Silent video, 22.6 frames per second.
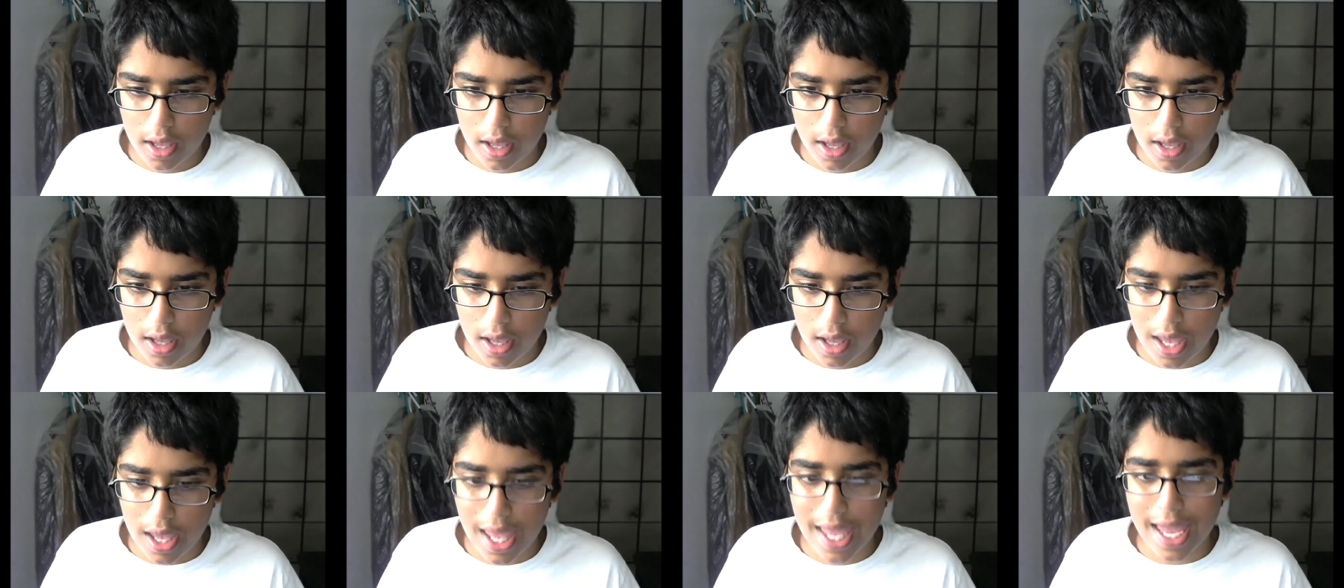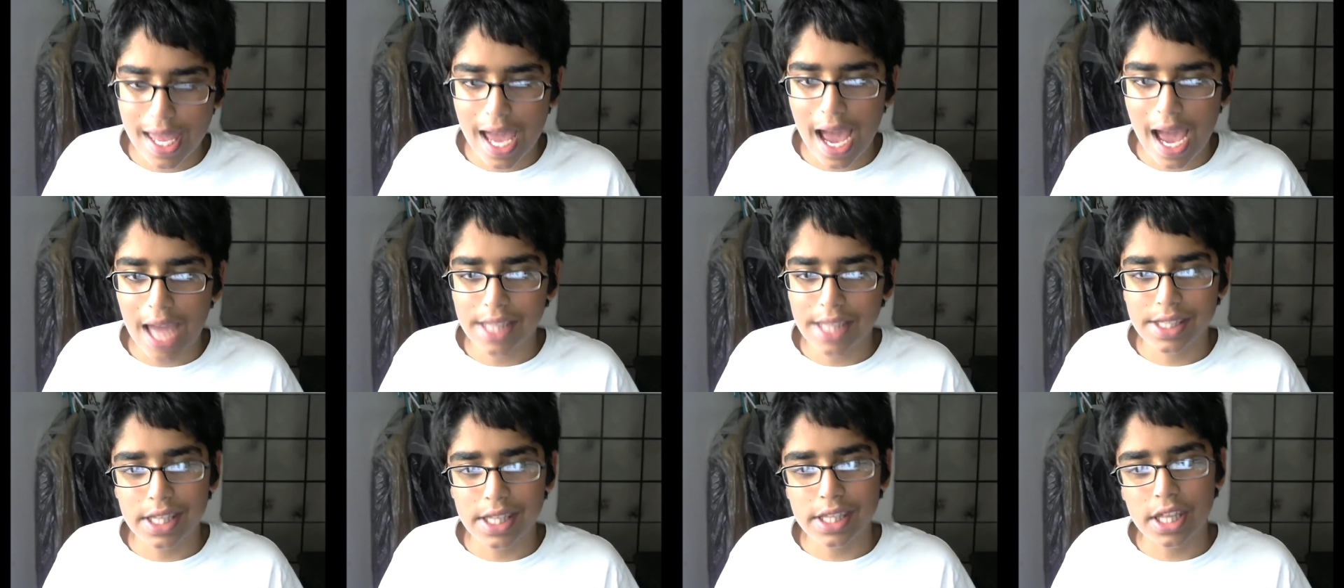Hey
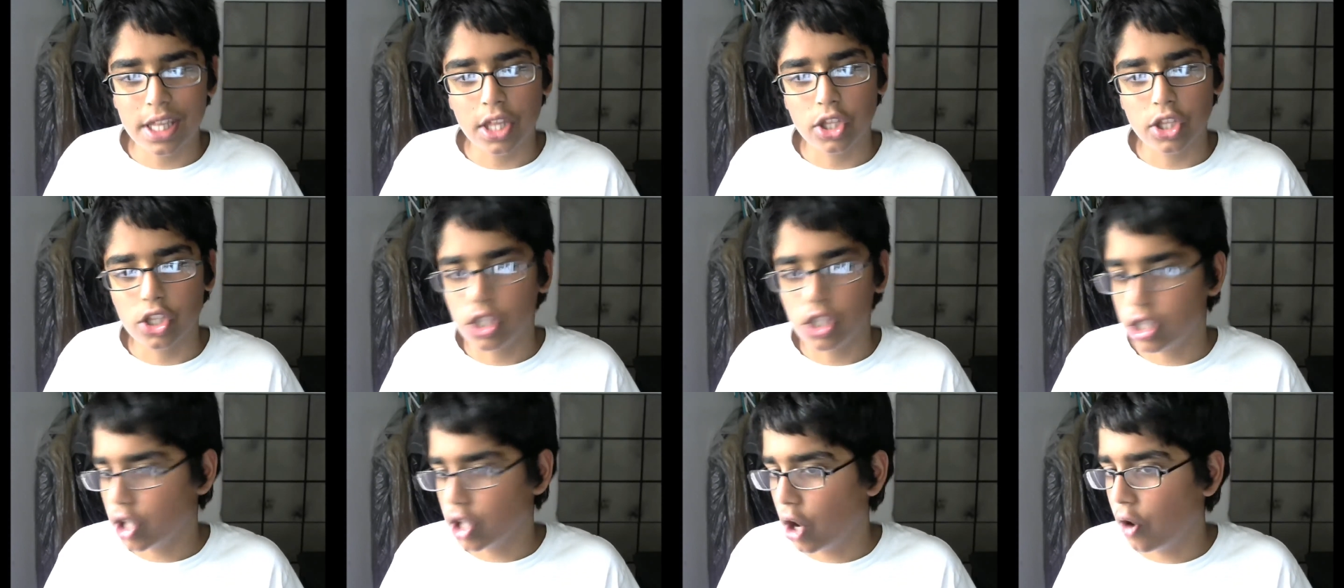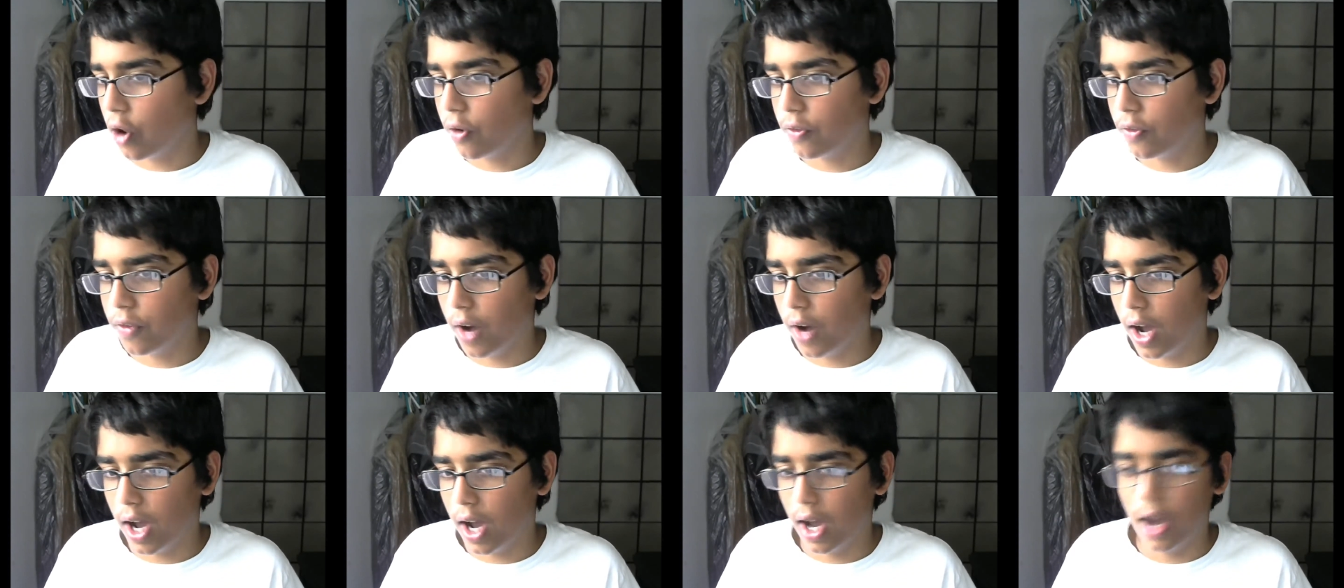guys, this is
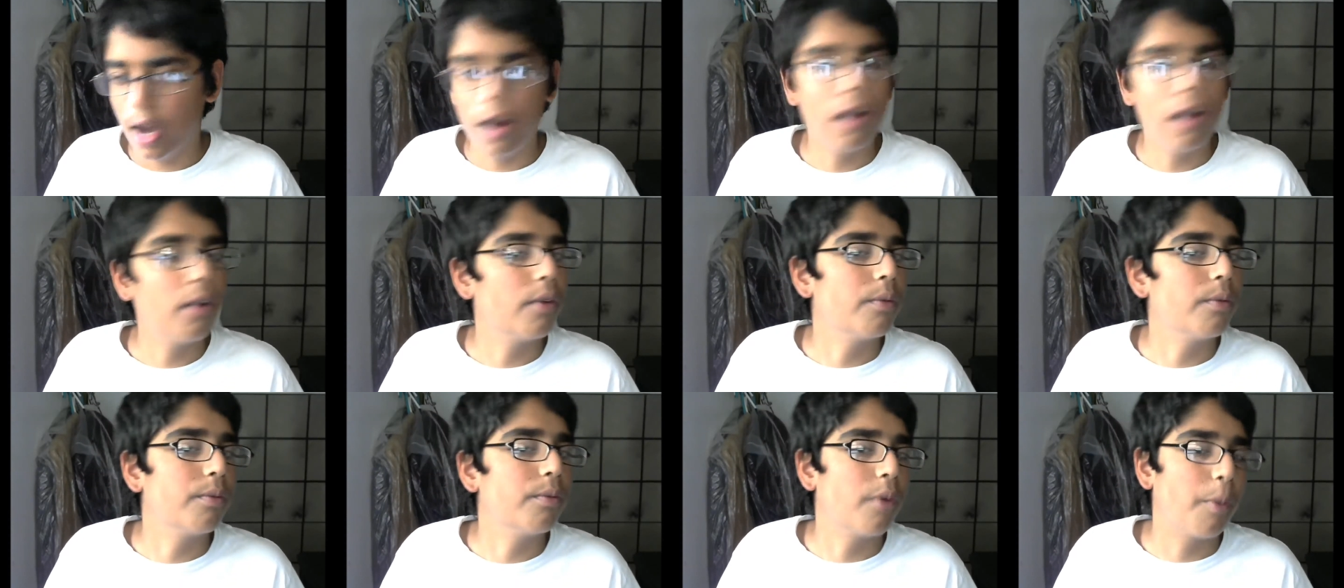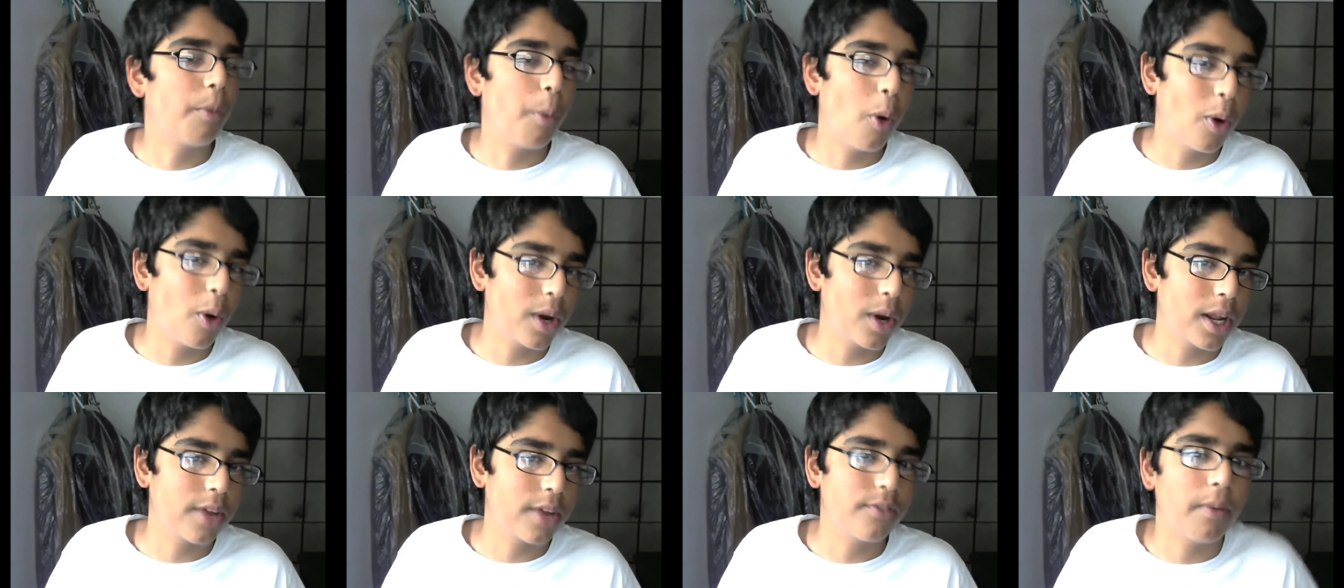Nova
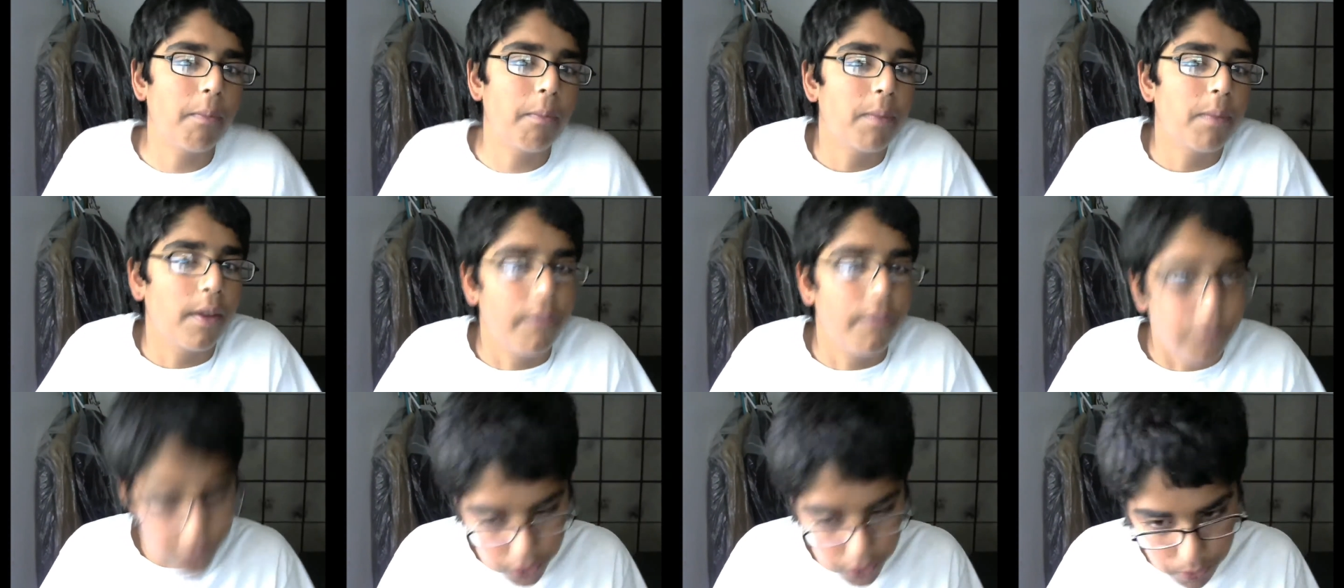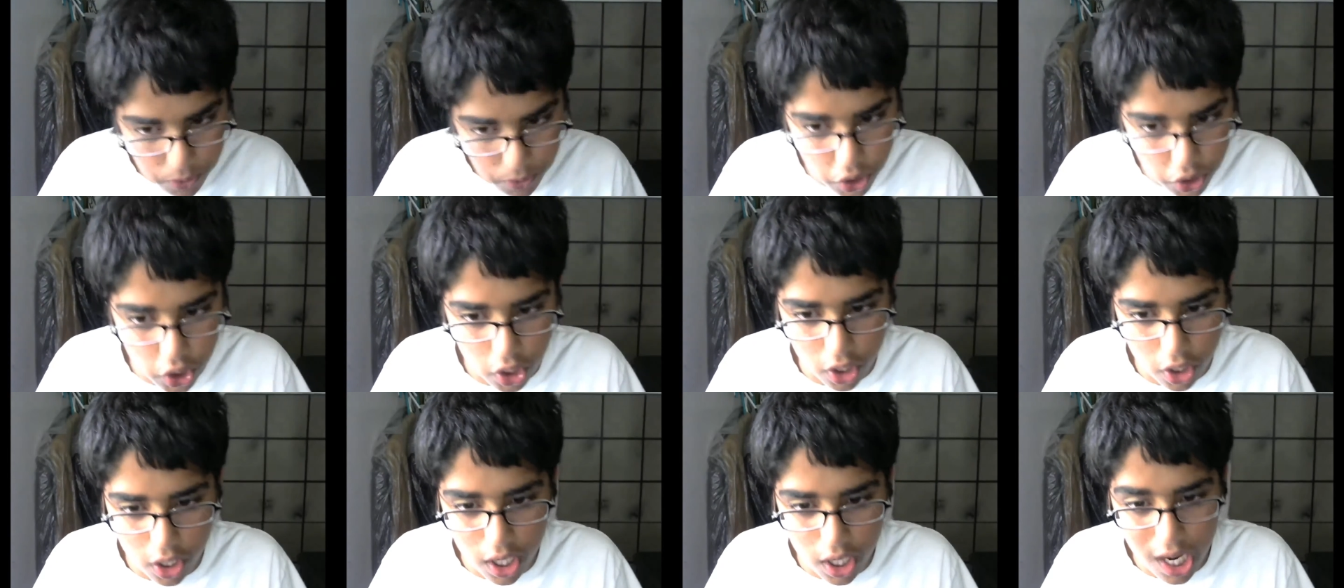reporting from the
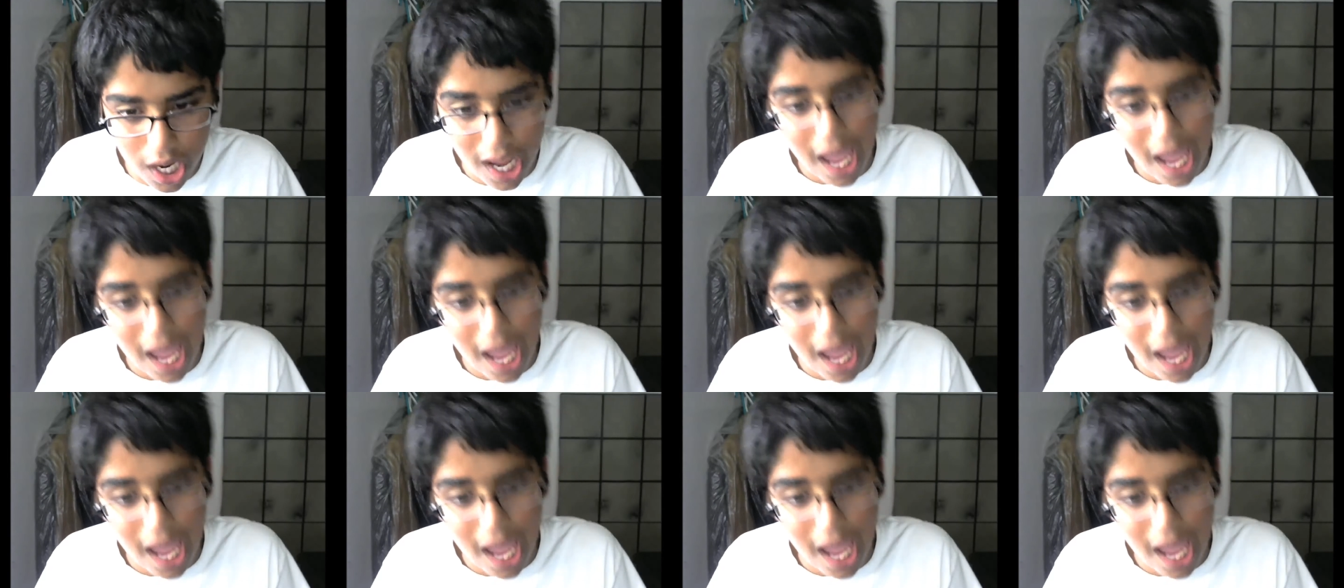future.